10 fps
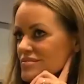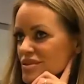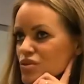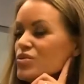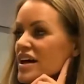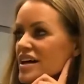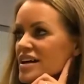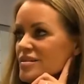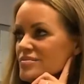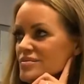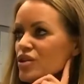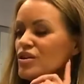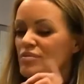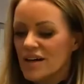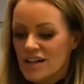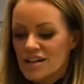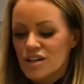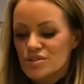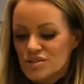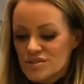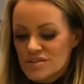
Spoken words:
who I am. Only my close